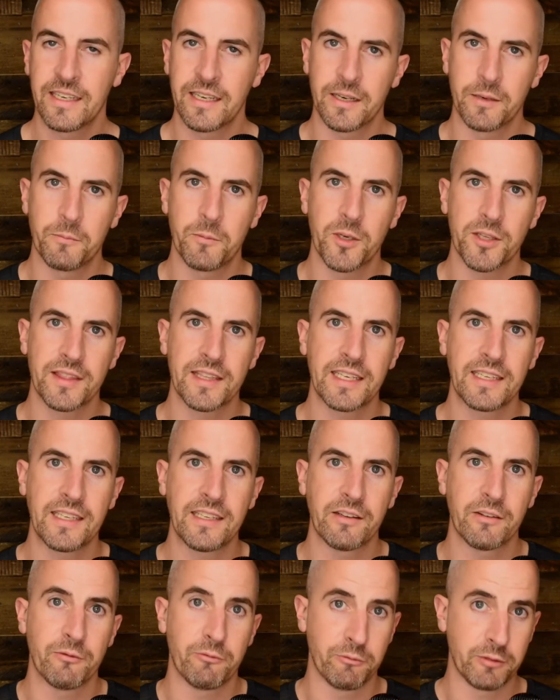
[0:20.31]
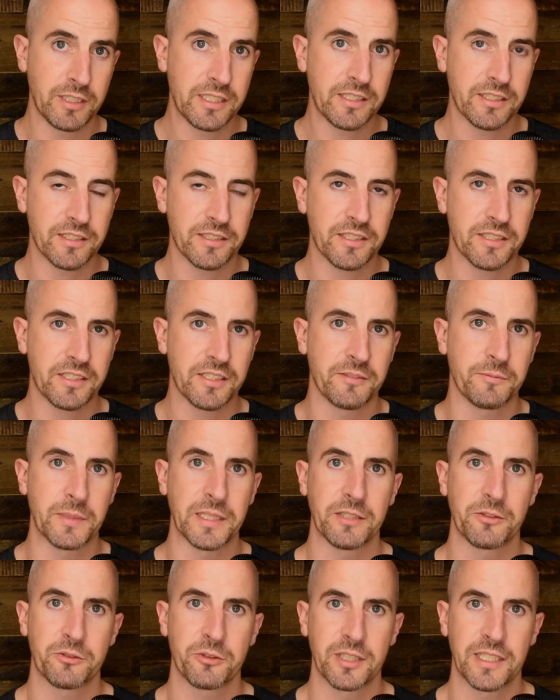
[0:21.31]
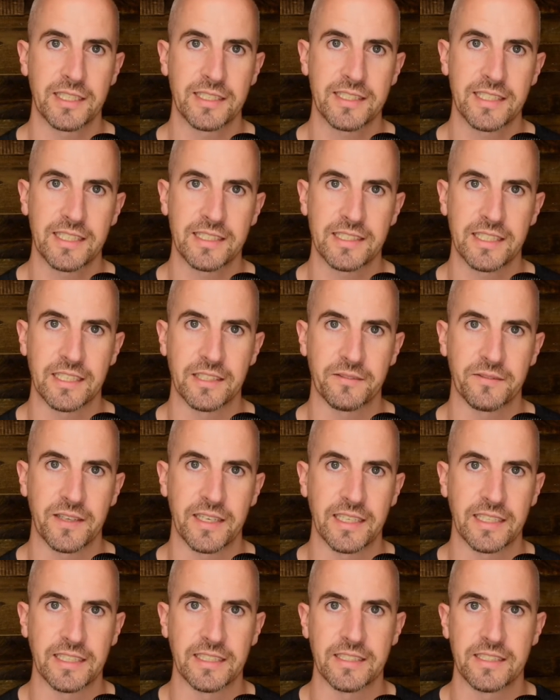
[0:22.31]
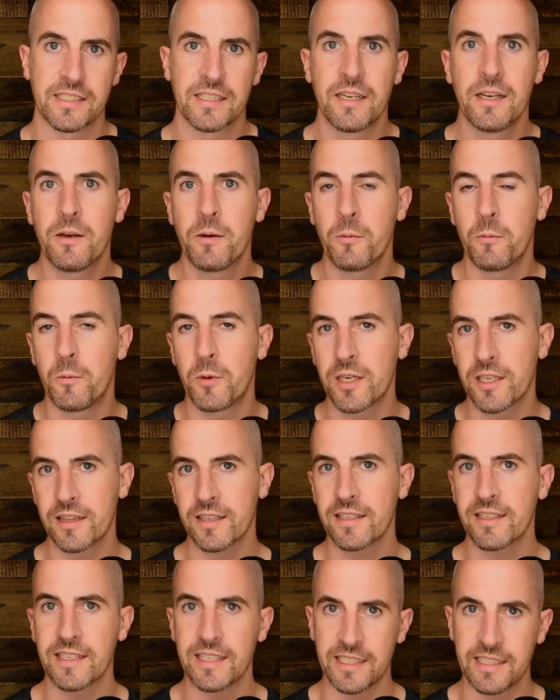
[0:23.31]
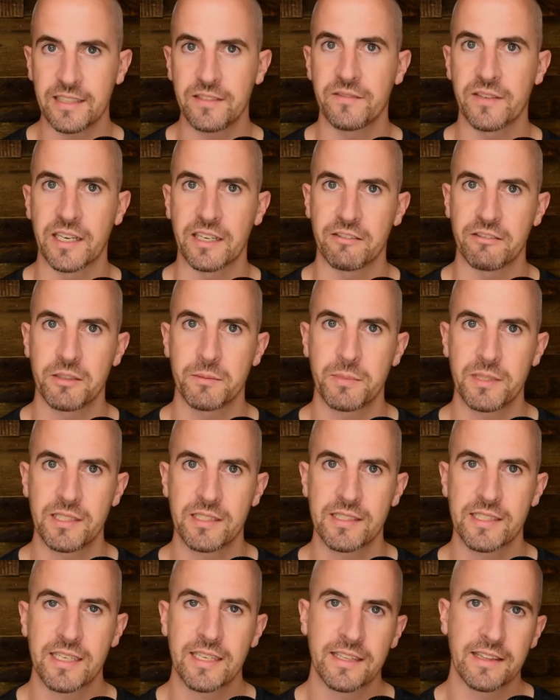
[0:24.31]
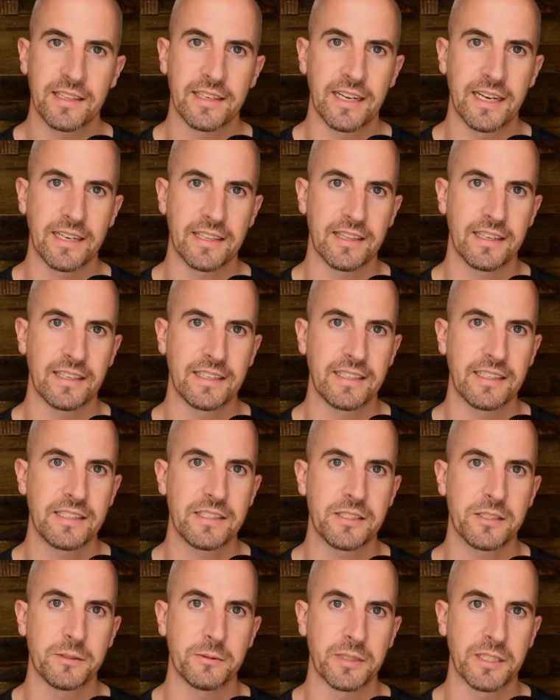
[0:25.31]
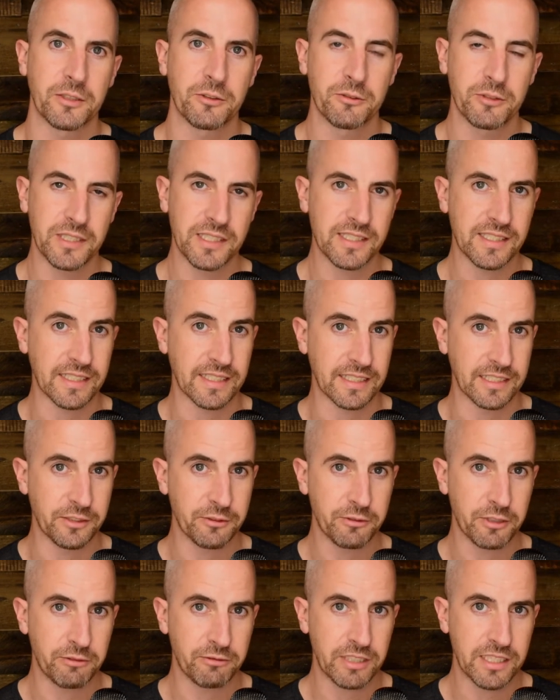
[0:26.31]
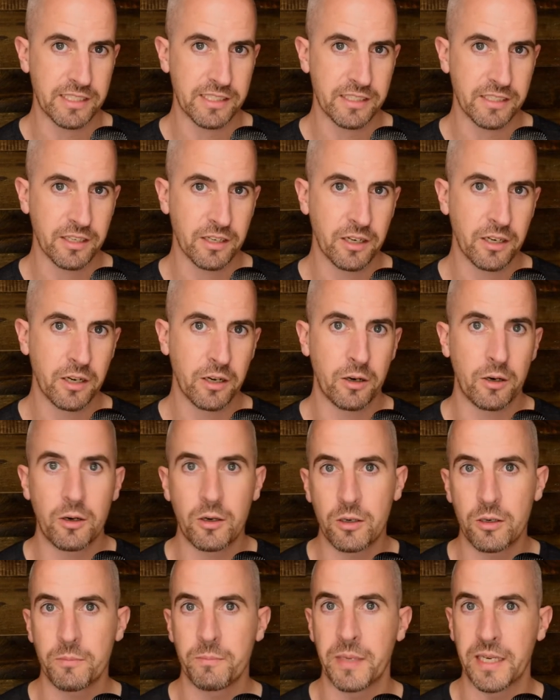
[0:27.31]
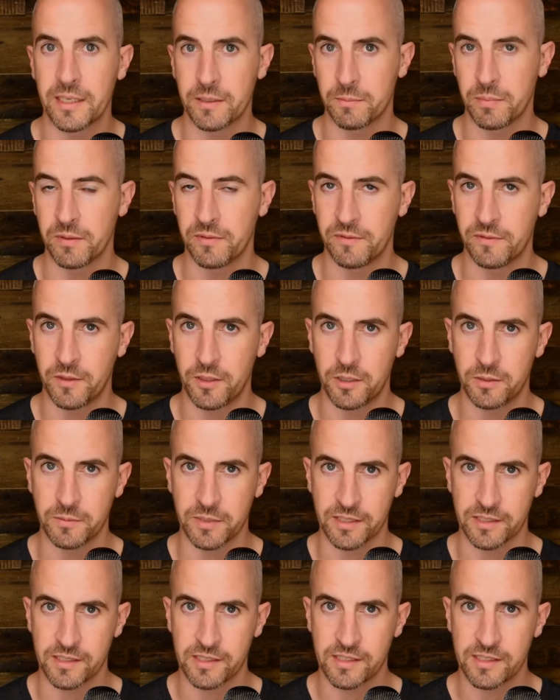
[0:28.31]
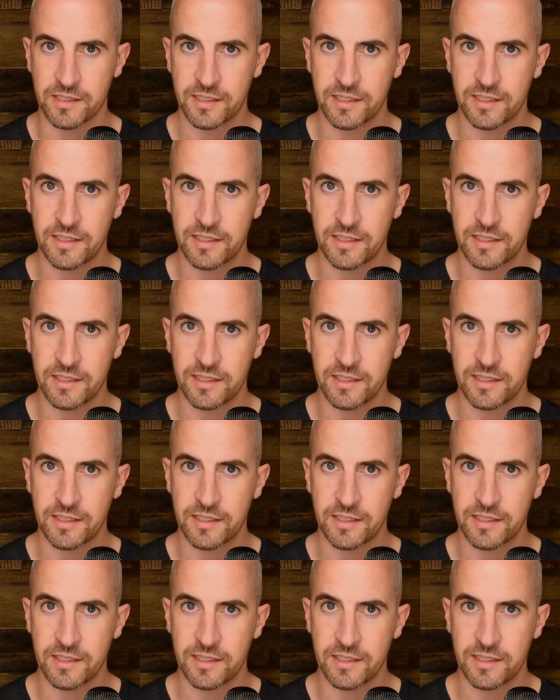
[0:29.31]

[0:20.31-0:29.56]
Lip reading: And what the researchers have been trying to identify is, what are the key variables that either lead to increased injury risk or better performance?